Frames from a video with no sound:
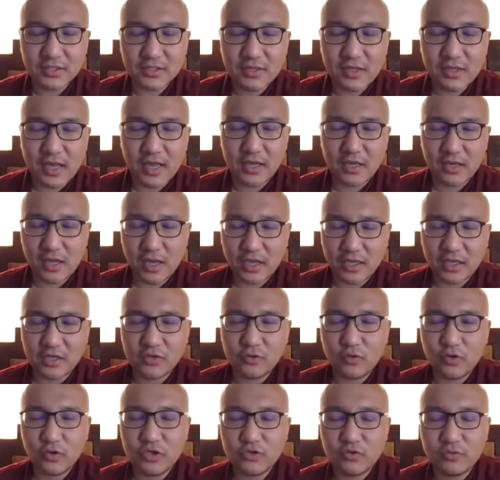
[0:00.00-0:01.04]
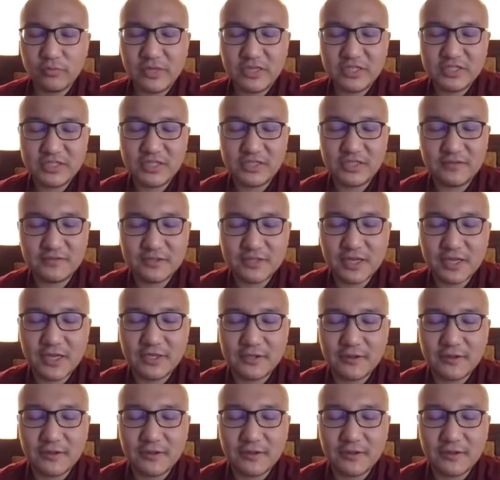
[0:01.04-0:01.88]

I can go into a meditative state.